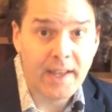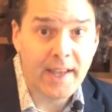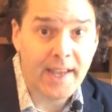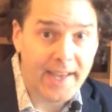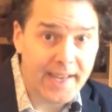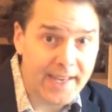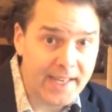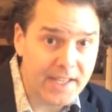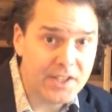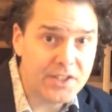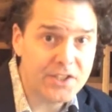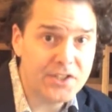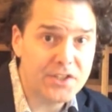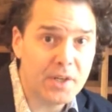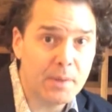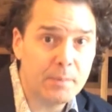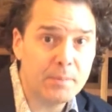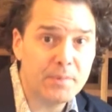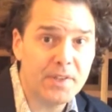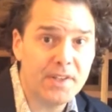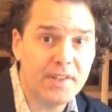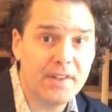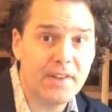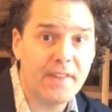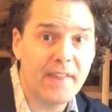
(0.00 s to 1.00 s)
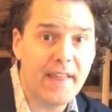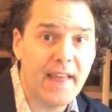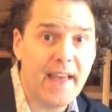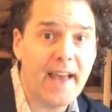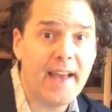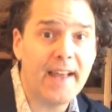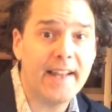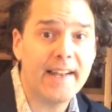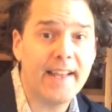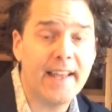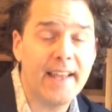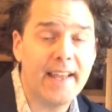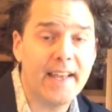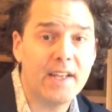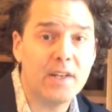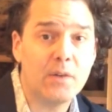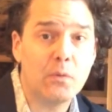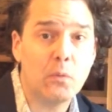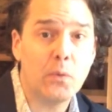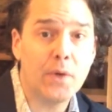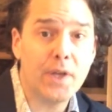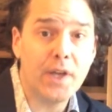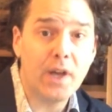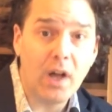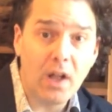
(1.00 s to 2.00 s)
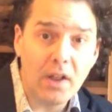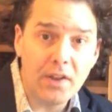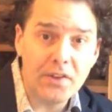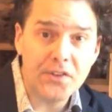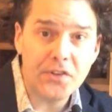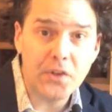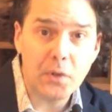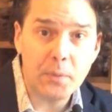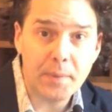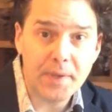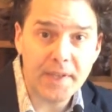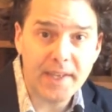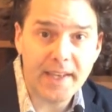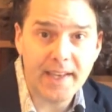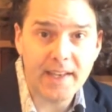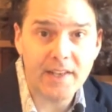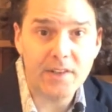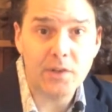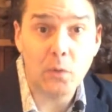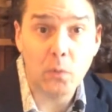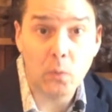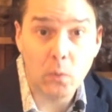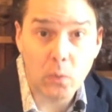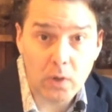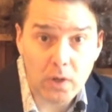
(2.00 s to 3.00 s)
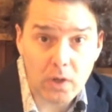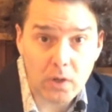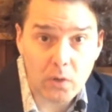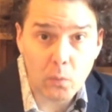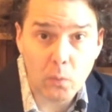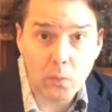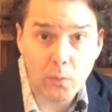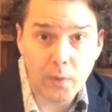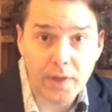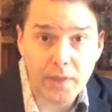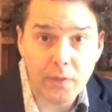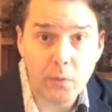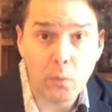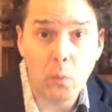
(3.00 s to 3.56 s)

Aidan jumped into that, and we also began to work with